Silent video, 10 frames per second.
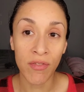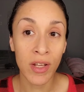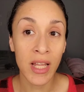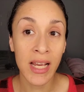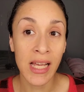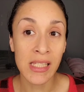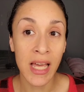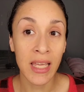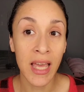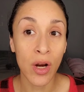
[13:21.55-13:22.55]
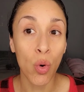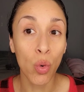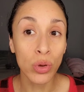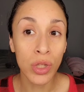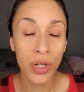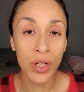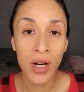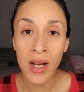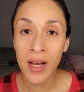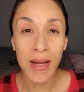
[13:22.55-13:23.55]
I feel like as I get older,